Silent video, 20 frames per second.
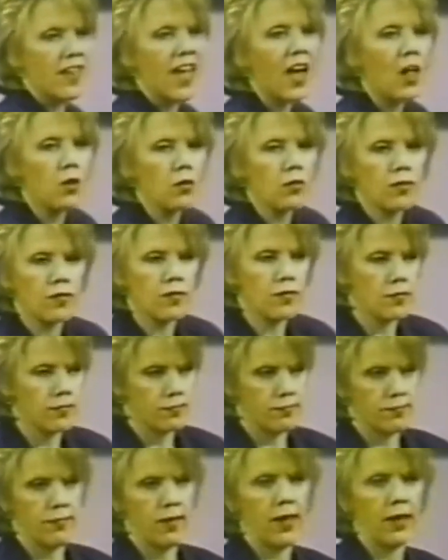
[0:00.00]
Celts,
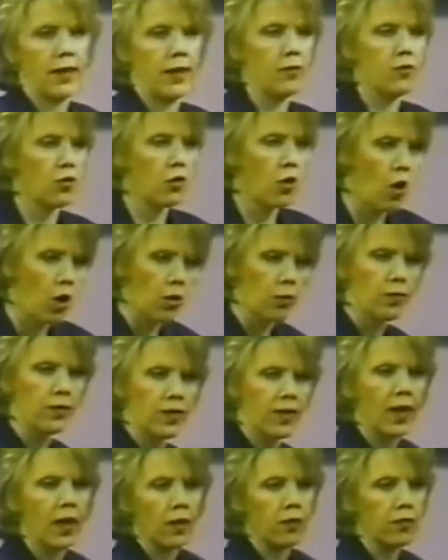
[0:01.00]
I guess you call them, the
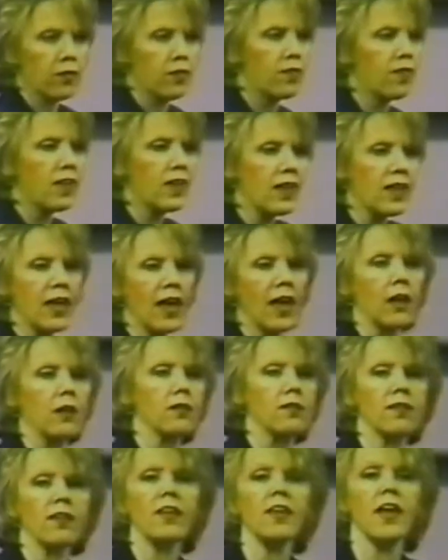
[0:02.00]
Celts, C E
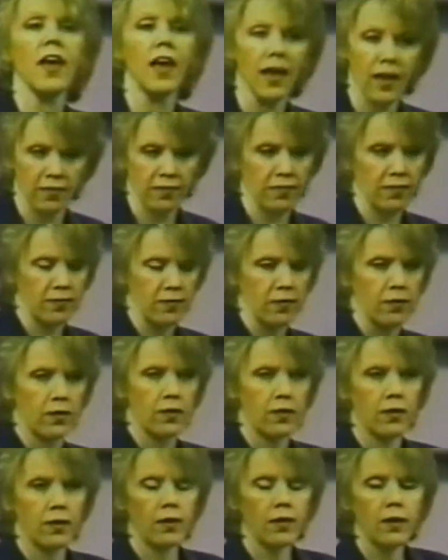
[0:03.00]
L T S.
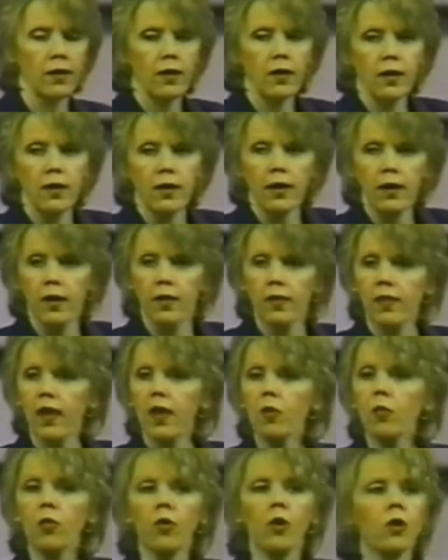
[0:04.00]
And
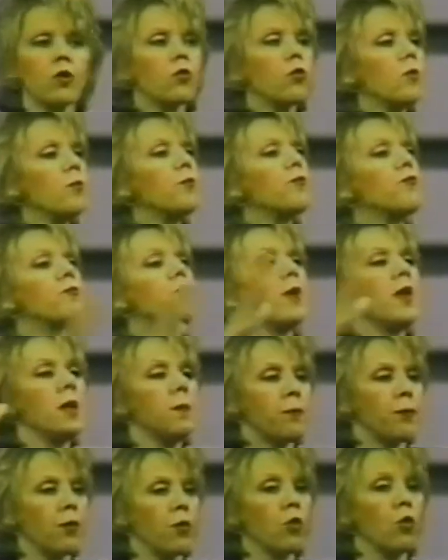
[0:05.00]
they were a group of
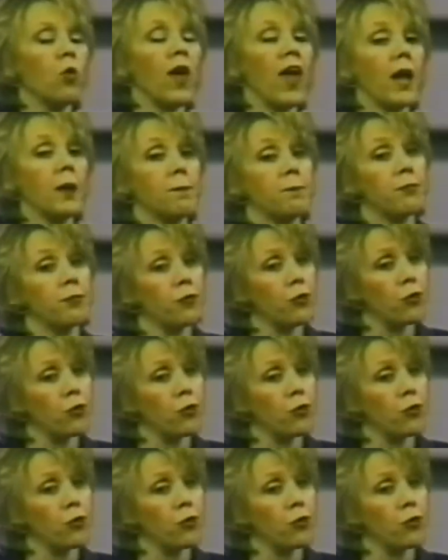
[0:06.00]
people who had